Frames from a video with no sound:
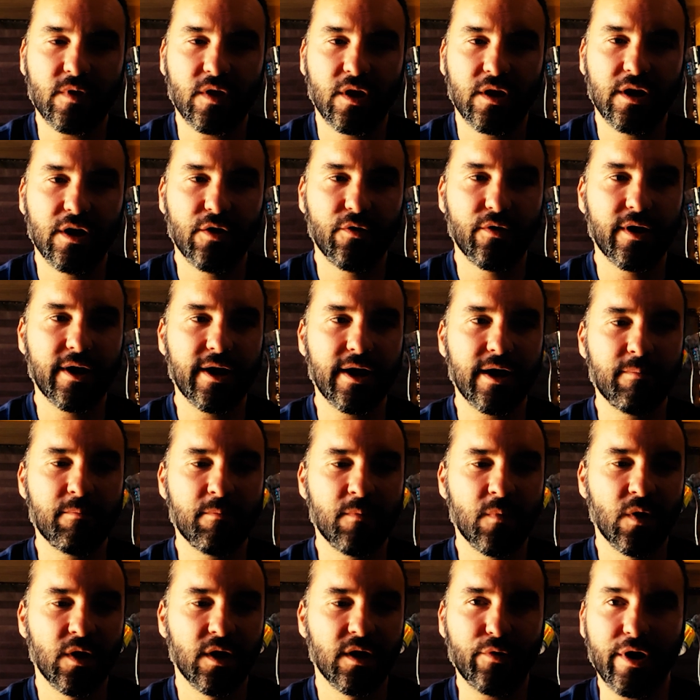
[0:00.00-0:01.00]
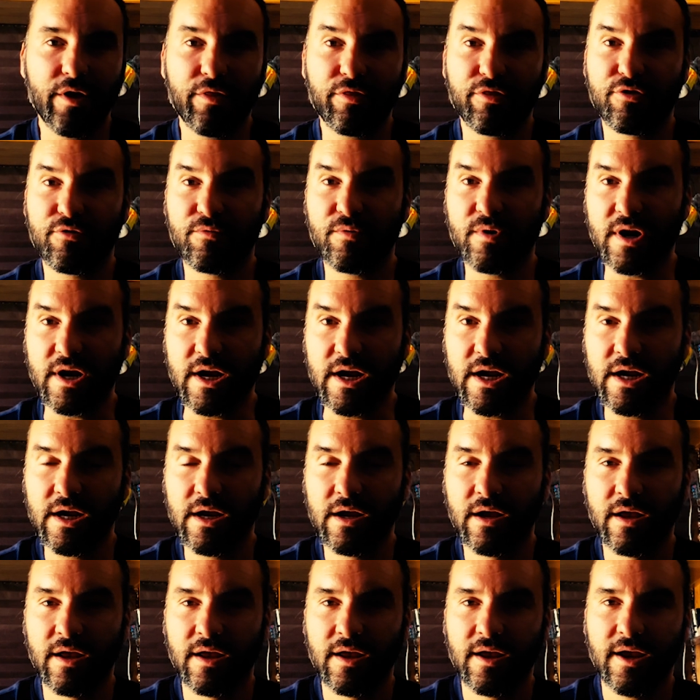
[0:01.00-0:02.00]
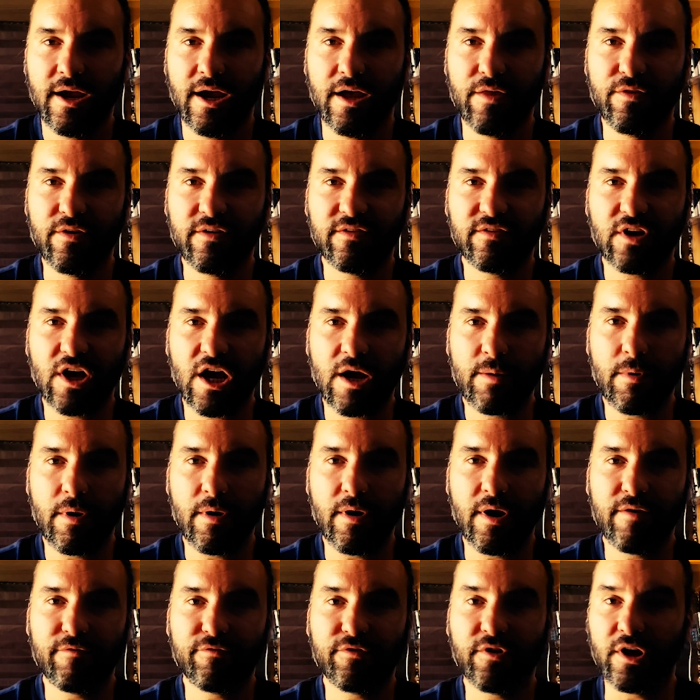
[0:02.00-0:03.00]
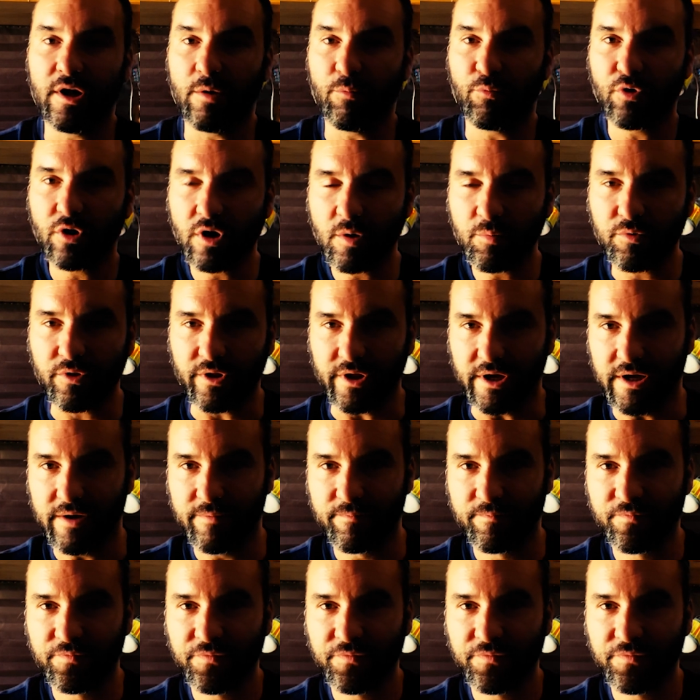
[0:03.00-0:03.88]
Here I am, round 3, and this time I've done it properly.